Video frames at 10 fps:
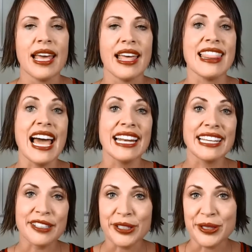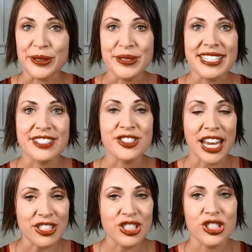And that includes
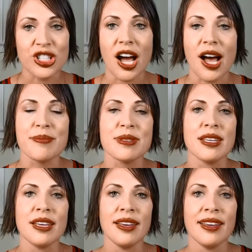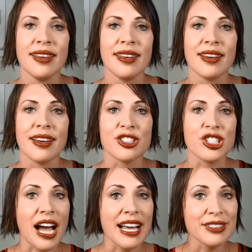changing jobs, a
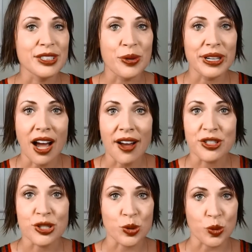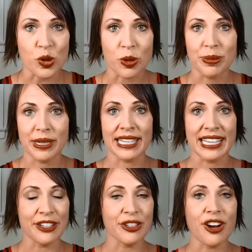child going off to school, be it
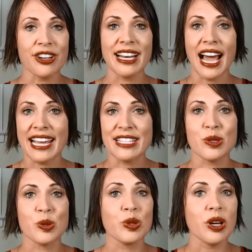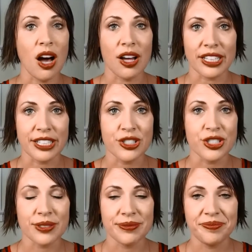kindergarten, high school, college,